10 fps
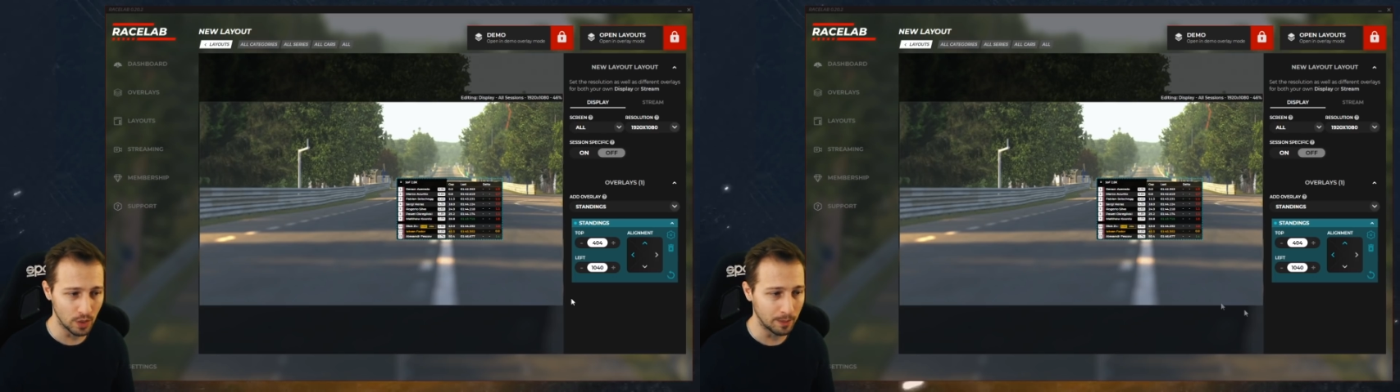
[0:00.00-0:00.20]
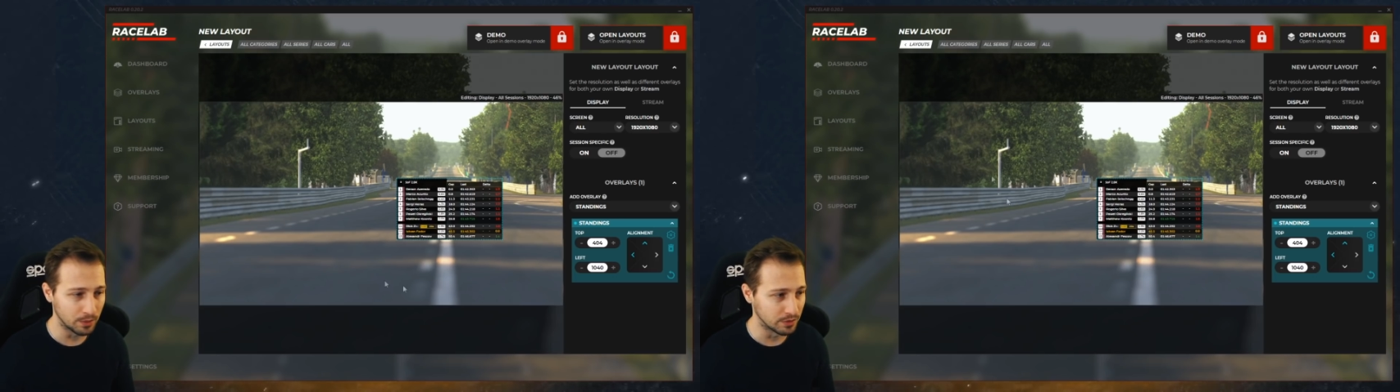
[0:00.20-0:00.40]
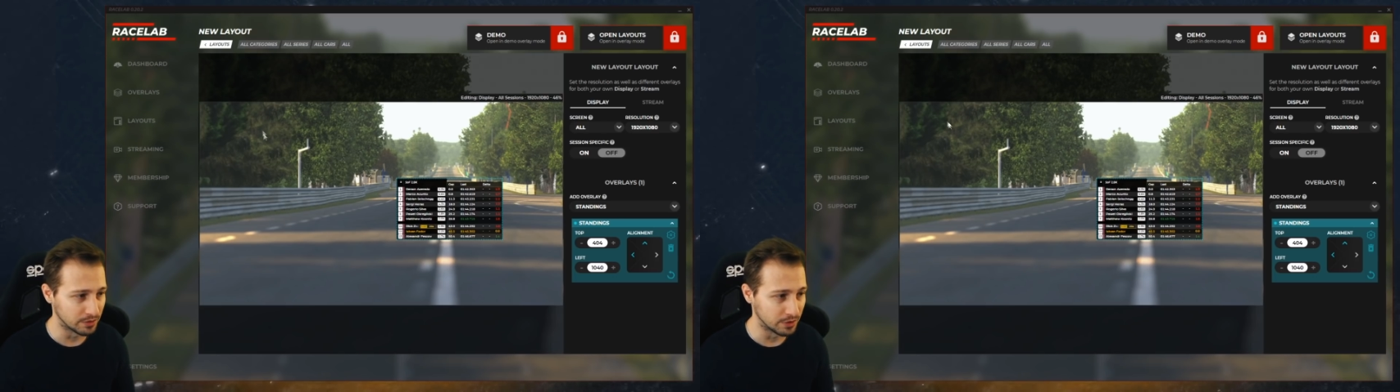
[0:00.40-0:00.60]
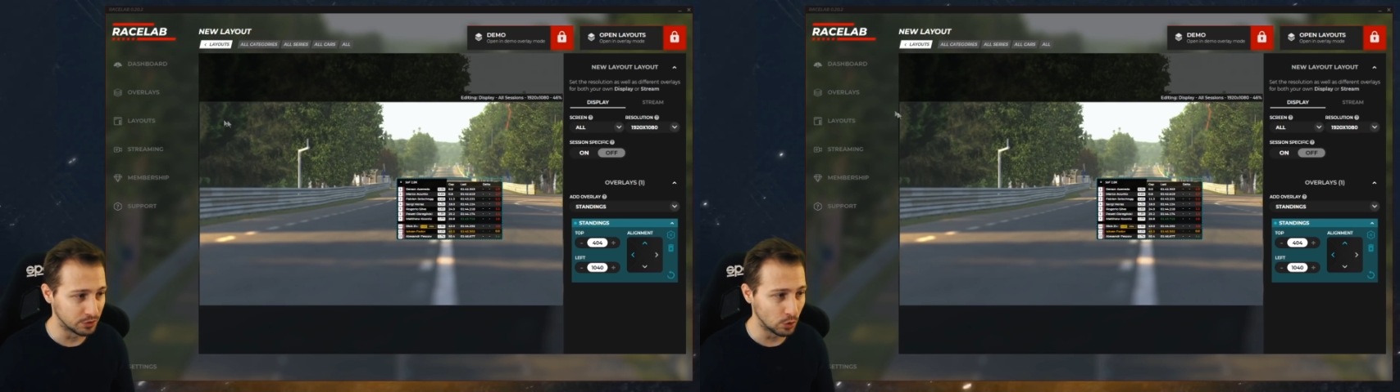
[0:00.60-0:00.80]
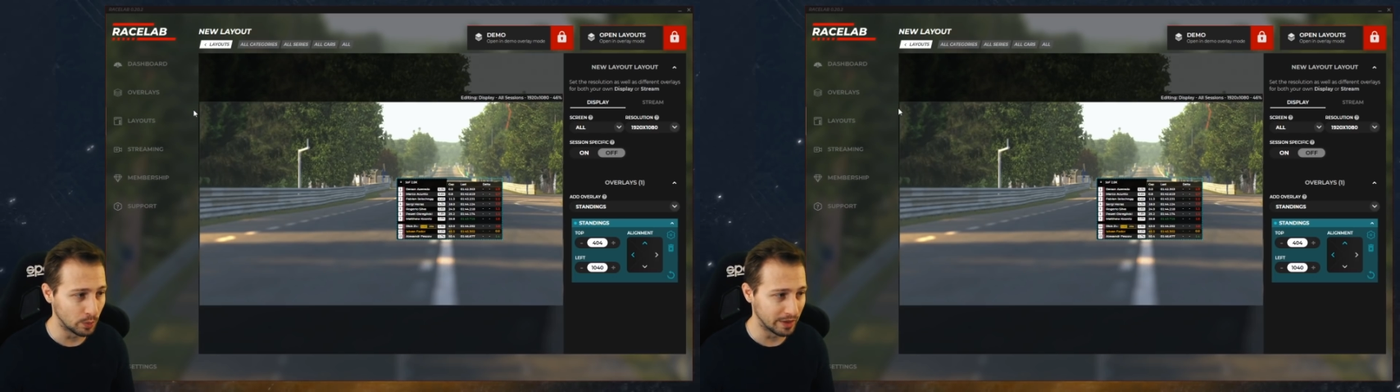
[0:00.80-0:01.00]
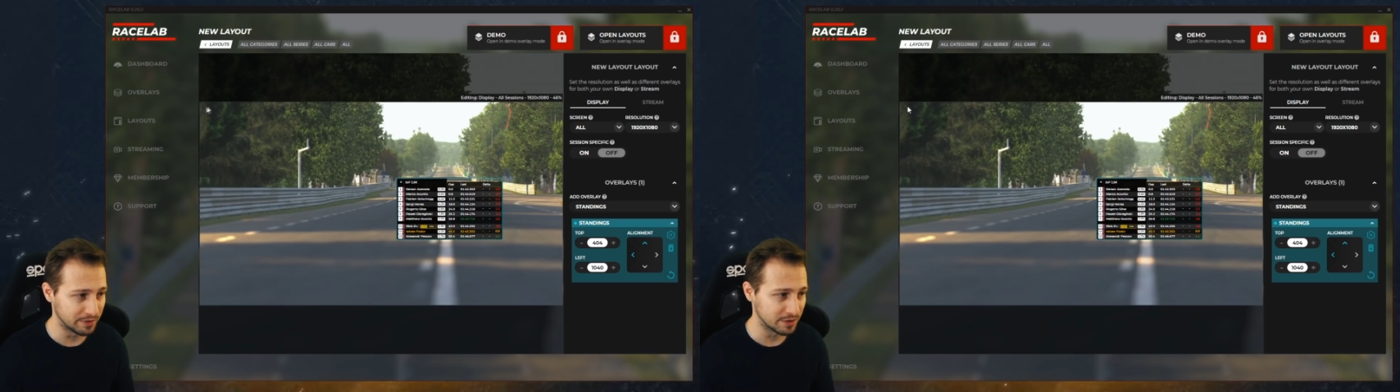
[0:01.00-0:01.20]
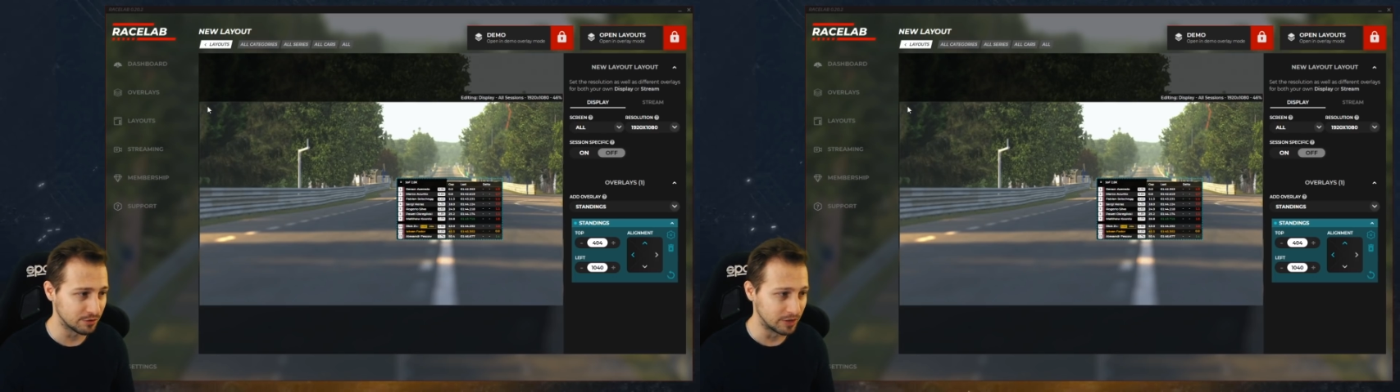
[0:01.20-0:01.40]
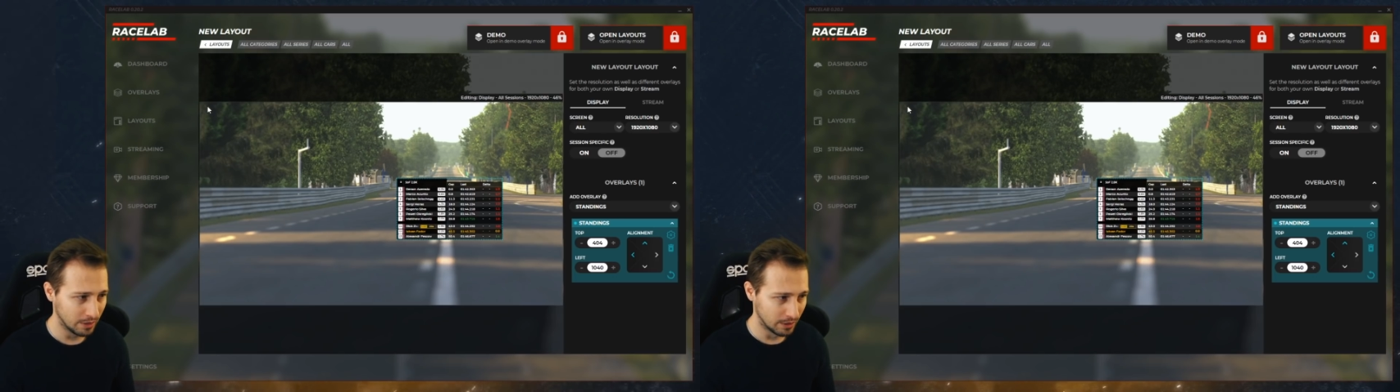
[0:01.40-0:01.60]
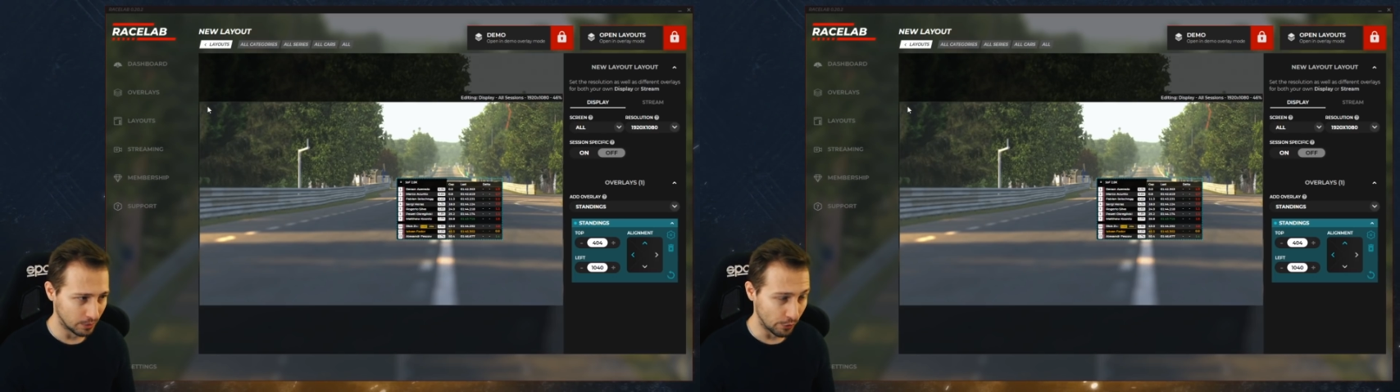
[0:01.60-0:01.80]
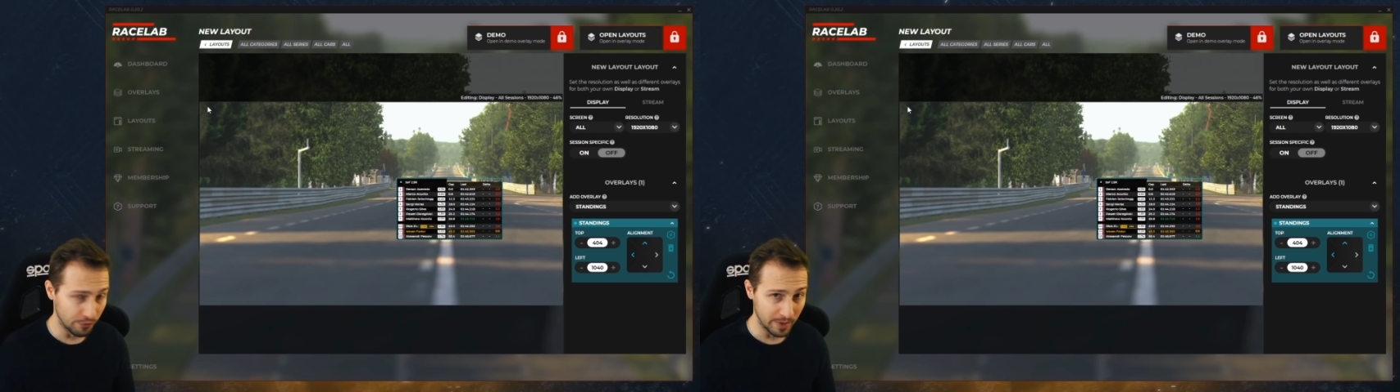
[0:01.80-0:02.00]
up on the top left screen
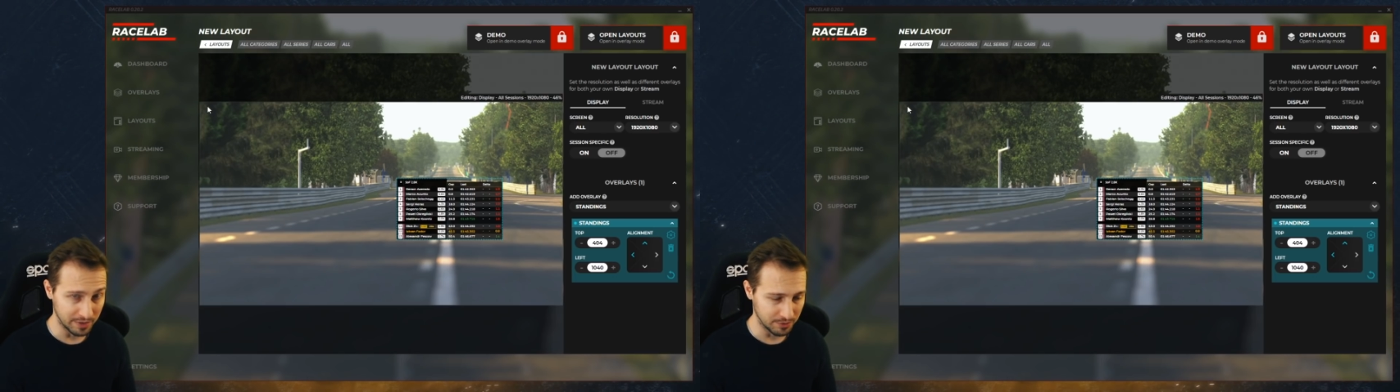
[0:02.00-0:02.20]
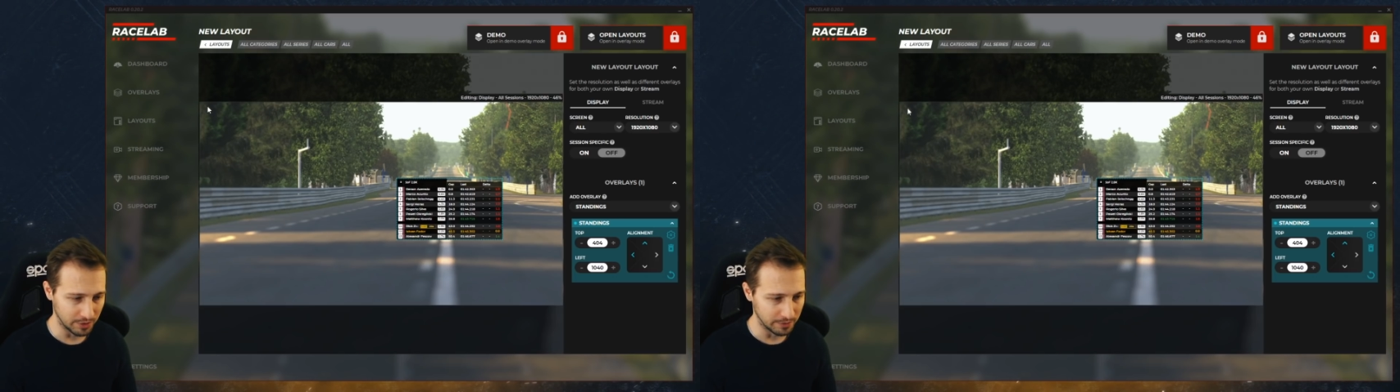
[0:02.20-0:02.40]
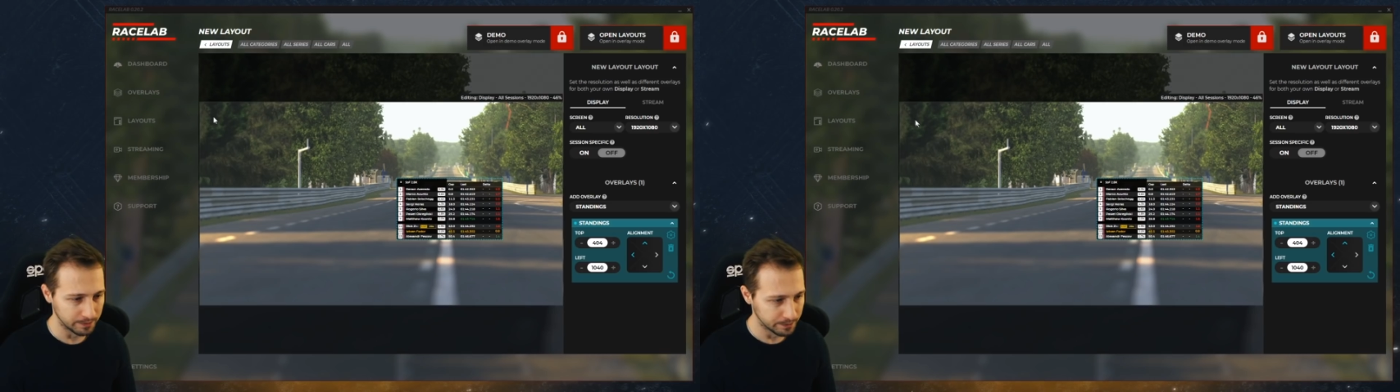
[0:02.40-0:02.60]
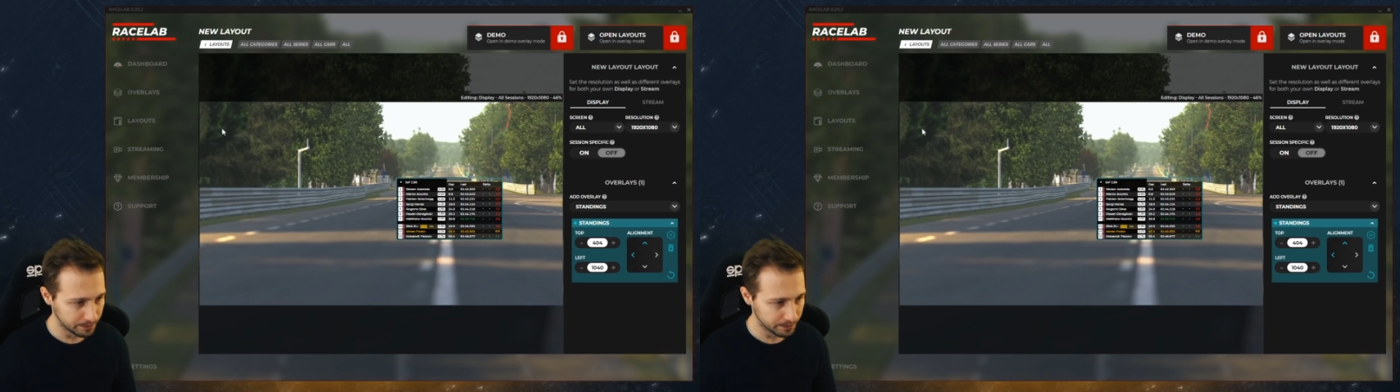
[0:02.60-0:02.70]
of my screen.